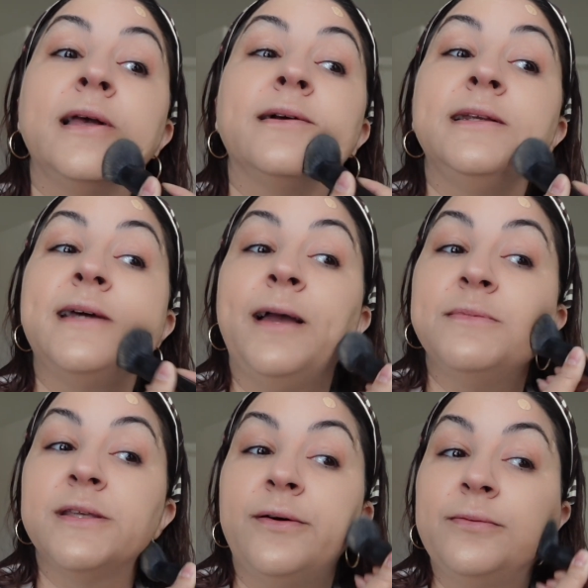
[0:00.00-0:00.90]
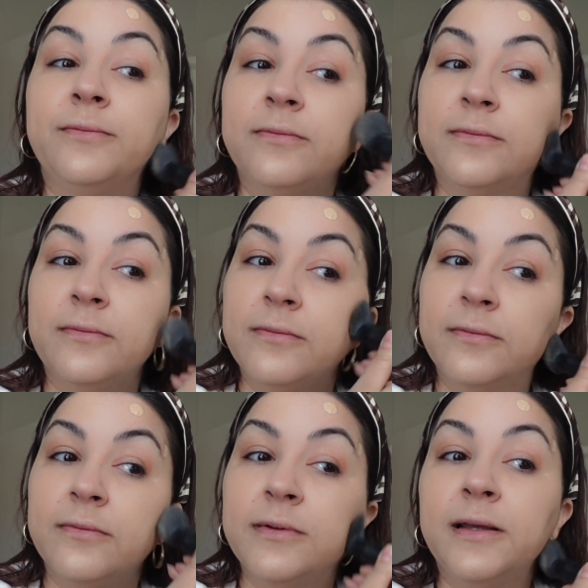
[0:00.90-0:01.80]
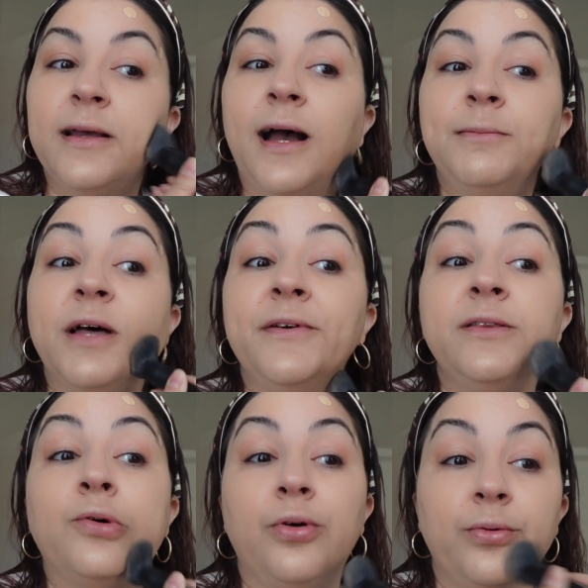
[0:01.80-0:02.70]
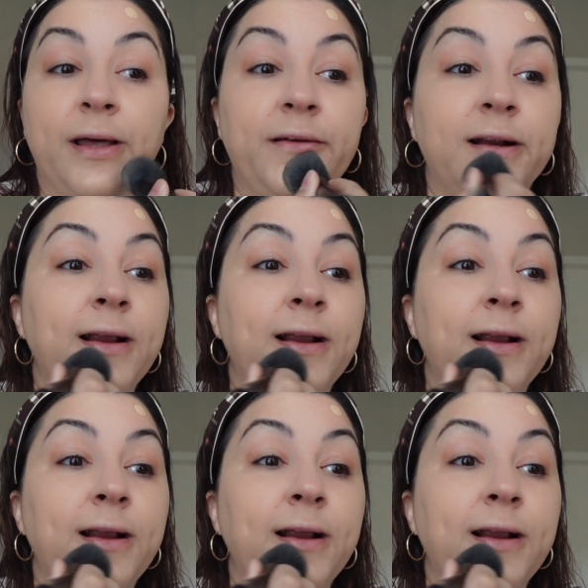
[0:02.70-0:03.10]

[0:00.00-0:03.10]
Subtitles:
Good times though. I'm loving the cold weather.